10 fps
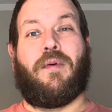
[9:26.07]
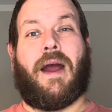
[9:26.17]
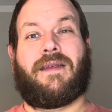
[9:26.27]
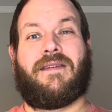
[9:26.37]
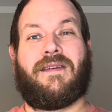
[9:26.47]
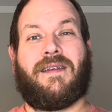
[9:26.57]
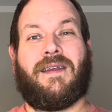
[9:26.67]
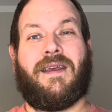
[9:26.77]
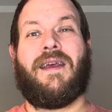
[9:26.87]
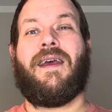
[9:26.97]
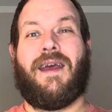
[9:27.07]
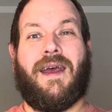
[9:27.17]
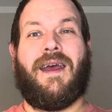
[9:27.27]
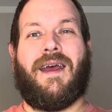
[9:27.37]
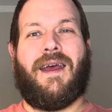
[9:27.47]
practicing,
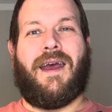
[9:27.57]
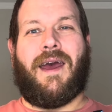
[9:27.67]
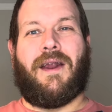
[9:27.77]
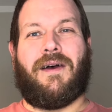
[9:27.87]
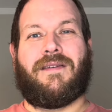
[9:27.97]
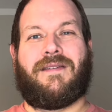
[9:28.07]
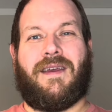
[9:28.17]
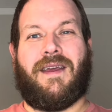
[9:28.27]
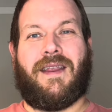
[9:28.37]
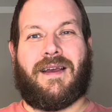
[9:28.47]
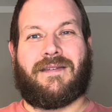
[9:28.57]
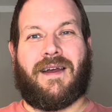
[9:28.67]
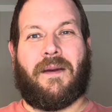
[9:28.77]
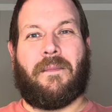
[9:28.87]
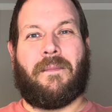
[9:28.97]
and I'll see you next
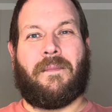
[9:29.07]
time.